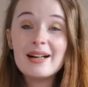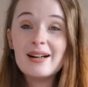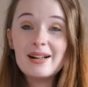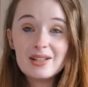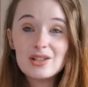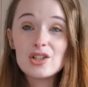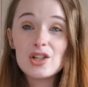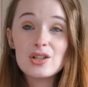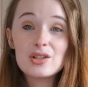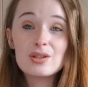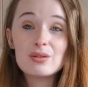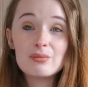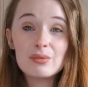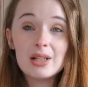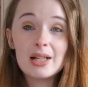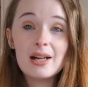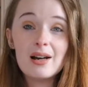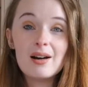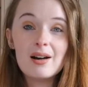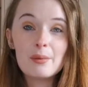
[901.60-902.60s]
I chose some
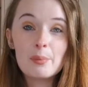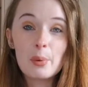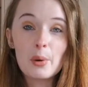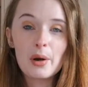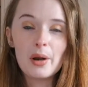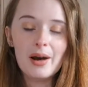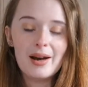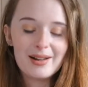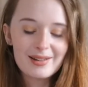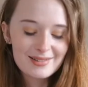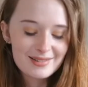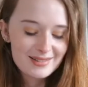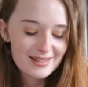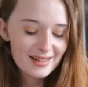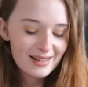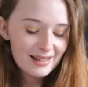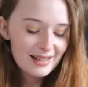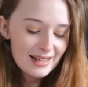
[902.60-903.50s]
really hard products.